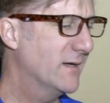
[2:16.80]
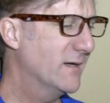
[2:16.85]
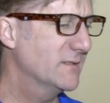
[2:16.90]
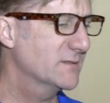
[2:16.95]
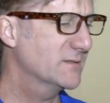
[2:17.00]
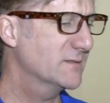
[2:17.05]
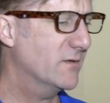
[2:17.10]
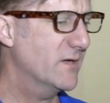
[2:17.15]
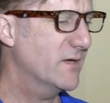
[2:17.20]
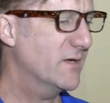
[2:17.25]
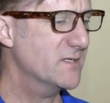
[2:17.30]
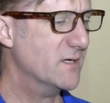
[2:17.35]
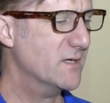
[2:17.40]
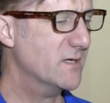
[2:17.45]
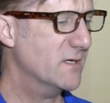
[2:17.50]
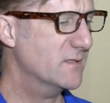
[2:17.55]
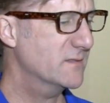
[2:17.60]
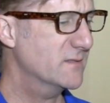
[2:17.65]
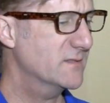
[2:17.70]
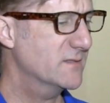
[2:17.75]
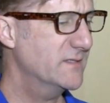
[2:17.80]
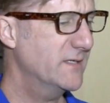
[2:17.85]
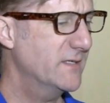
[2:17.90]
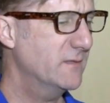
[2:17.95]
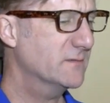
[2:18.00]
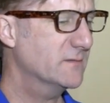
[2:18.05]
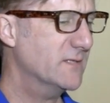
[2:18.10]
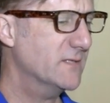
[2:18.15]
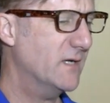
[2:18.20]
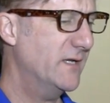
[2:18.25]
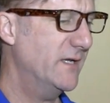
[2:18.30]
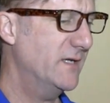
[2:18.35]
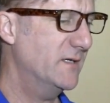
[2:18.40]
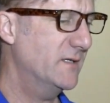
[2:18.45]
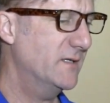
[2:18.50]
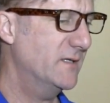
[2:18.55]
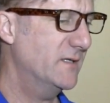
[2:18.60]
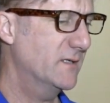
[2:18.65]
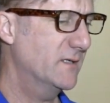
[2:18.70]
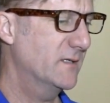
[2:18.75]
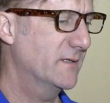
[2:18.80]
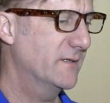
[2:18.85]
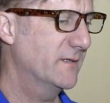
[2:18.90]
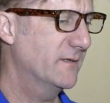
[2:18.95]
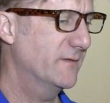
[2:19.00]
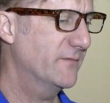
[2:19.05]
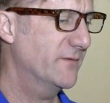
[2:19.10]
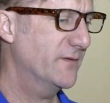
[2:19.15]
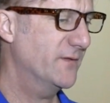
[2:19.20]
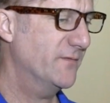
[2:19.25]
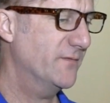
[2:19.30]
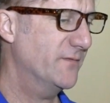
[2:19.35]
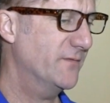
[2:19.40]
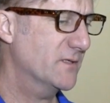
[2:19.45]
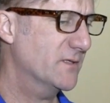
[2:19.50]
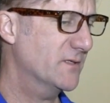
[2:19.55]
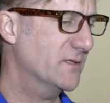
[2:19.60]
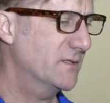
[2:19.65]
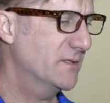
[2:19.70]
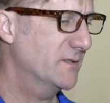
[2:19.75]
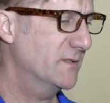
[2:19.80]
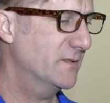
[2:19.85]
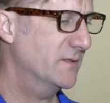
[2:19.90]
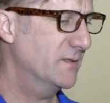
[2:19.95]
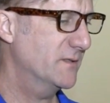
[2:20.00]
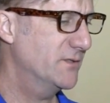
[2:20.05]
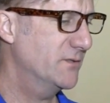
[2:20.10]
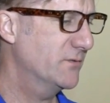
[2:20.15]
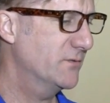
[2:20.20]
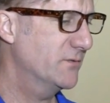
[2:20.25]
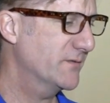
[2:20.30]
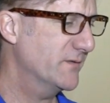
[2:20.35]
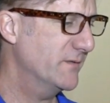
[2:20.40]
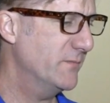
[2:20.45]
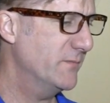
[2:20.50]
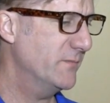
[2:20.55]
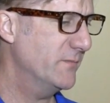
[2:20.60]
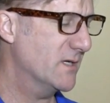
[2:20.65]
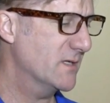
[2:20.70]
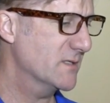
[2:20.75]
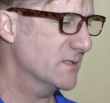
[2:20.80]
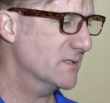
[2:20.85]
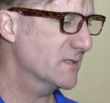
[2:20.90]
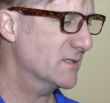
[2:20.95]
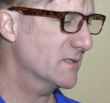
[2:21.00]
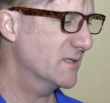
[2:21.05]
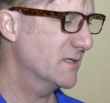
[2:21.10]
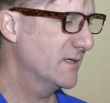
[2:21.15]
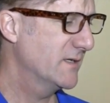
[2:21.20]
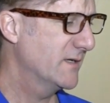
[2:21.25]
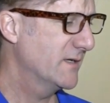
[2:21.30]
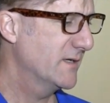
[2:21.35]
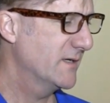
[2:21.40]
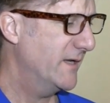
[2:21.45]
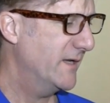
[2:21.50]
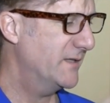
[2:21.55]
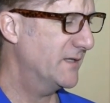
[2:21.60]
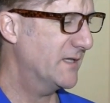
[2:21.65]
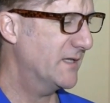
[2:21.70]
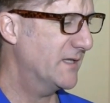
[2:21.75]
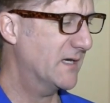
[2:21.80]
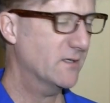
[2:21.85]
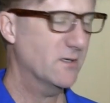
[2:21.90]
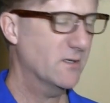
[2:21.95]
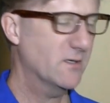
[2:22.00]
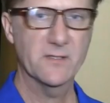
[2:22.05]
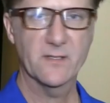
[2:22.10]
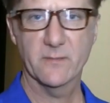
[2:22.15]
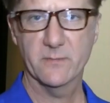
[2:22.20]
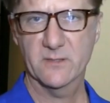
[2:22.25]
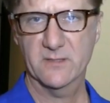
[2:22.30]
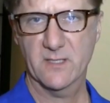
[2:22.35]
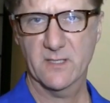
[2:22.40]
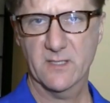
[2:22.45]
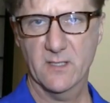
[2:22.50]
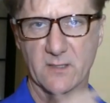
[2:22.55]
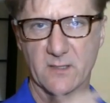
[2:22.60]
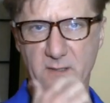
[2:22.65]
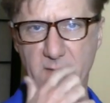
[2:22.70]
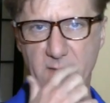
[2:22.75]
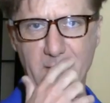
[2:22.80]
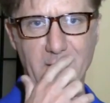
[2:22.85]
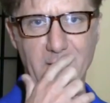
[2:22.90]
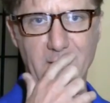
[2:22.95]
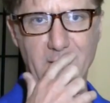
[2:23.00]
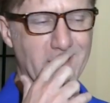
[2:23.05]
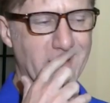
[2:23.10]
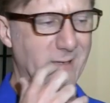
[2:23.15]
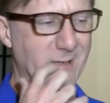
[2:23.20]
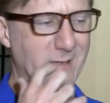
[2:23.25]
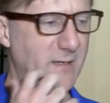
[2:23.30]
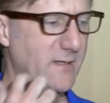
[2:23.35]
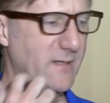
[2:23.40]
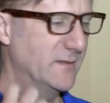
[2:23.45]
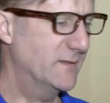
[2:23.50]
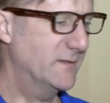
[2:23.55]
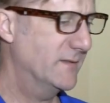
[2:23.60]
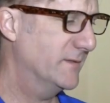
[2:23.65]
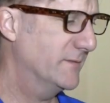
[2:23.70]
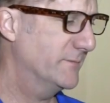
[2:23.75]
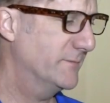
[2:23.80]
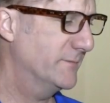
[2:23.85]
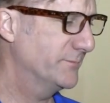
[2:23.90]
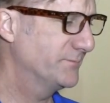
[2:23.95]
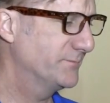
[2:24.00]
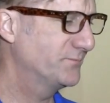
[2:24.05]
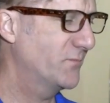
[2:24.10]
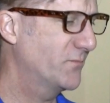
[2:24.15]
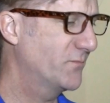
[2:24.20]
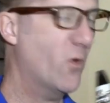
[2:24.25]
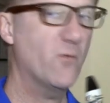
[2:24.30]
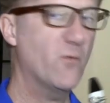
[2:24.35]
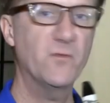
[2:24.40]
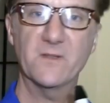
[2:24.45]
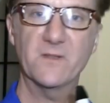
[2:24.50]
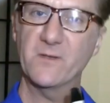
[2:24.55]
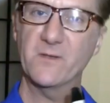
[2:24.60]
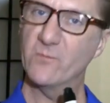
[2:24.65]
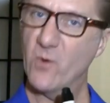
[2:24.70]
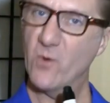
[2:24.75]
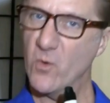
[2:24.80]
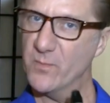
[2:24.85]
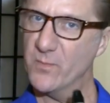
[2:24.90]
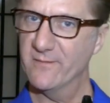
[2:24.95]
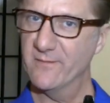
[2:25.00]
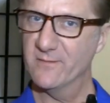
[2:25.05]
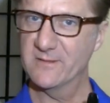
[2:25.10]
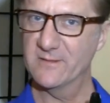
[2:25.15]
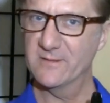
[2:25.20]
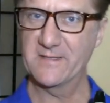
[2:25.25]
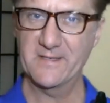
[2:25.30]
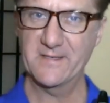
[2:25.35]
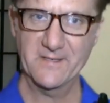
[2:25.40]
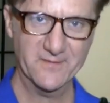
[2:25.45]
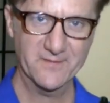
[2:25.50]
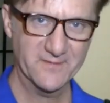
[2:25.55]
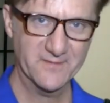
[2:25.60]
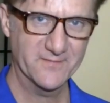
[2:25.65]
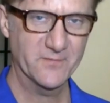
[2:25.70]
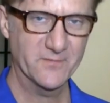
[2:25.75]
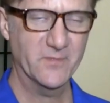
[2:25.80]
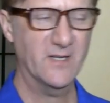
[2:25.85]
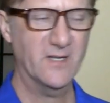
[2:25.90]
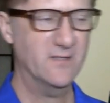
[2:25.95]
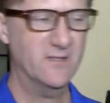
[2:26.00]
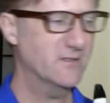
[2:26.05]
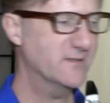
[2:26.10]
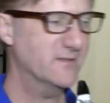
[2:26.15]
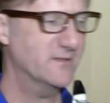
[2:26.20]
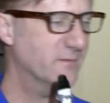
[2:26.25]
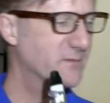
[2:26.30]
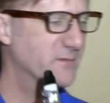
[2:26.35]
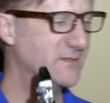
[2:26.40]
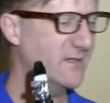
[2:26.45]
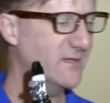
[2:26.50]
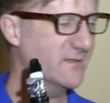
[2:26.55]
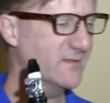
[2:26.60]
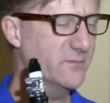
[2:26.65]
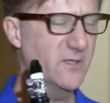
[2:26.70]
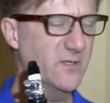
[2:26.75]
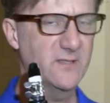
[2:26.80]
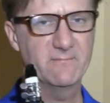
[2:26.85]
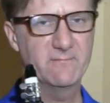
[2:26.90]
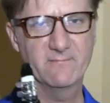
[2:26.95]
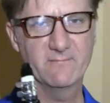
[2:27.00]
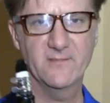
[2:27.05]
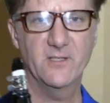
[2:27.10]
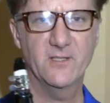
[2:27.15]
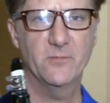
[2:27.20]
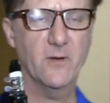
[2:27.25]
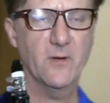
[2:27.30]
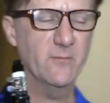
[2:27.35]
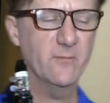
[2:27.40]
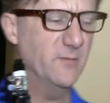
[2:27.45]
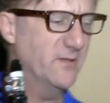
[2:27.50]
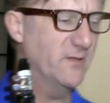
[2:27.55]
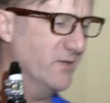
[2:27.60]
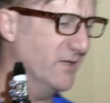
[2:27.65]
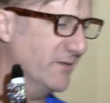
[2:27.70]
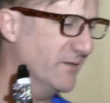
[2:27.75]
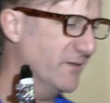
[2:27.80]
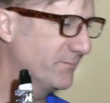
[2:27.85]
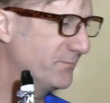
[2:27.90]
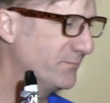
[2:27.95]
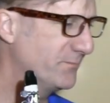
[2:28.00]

So I start single tonguing for the first 2 or 3 bars, and then I go to double tongue. And hopefully you won't be able to hear when I go to double tongue, but you probably will.